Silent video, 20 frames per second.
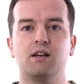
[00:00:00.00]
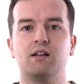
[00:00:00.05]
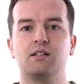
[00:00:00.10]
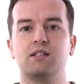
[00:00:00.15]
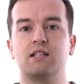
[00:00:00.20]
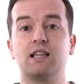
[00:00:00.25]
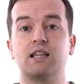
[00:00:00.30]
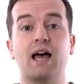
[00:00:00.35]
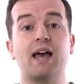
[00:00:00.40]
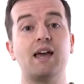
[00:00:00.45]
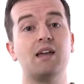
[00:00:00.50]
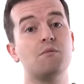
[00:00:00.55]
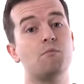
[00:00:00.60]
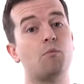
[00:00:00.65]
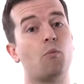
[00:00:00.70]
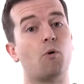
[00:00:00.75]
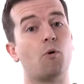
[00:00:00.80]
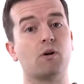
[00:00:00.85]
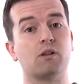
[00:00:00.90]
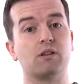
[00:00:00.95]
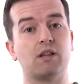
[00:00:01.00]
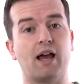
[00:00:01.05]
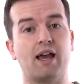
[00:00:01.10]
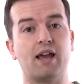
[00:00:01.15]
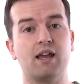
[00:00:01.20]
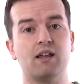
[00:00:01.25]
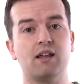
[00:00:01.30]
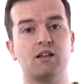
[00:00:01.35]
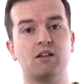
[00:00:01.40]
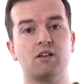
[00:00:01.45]
to let in more
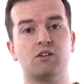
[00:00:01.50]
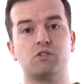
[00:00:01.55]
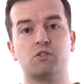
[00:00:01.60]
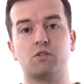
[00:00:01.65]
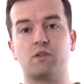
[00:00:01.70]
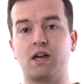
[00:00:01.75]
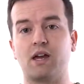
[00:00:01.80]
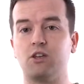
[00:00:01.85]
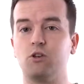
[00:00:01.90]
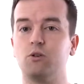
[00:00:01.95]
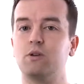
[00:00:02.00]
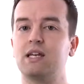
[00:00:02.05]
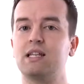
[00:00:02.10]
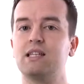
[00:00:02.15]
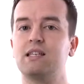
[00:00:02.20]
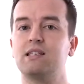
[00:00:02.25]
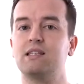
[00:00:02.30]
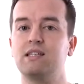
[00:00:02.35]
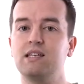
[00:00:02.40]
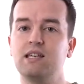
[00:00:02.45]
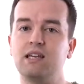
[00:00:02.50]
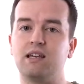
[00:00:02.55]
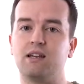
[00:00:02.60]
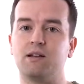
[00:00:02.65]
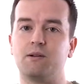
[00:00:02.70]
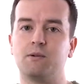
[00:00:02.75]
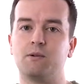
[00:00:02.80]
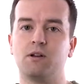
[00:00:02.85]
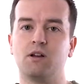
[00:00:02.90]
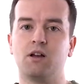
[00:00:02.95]
light so that you can
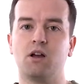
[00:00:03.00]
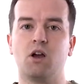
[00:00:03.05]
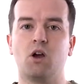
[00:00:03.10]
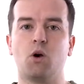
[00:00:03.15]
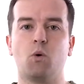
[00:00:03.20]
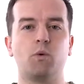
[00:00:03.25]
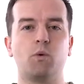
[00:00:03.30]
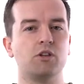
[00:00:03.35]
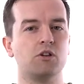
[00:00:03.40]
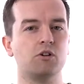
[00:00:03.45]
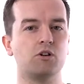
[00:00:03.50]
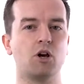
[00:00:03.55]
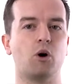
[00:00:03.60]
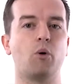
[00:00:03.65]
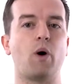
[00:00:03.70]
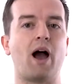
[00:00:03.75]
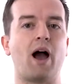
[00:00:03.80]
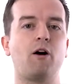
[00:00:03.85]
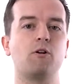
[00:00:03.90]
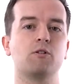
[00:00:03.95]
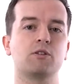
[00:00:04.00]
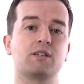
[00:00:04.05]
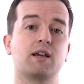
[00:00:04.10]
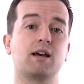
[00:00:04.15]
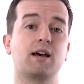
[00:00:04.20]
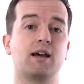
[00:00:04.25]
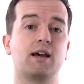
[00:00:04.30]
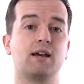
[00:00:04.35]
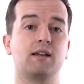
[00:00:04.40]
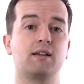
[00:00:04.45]
see. When you go
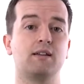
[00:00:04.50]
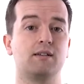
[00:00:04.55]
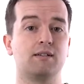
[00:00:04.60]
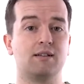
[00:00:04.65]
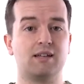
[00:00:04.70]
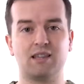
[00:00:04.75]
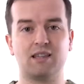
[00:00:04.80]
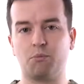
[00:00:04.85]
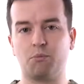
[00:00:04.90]
outside in